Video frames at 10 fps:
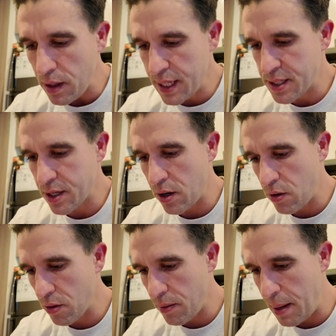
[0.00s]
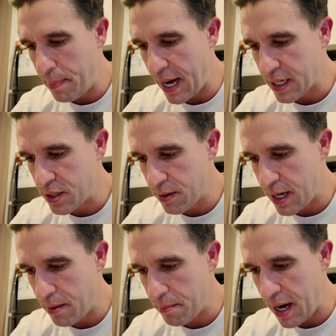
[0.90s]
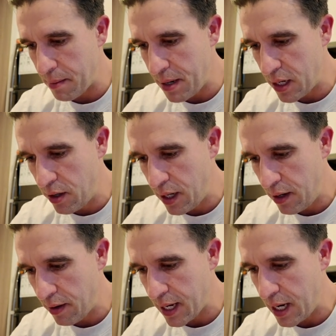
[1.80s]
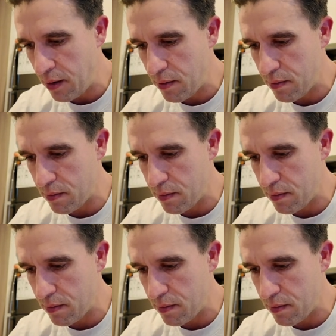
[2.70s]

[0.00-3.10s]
let's go all the way back to our main menu here again,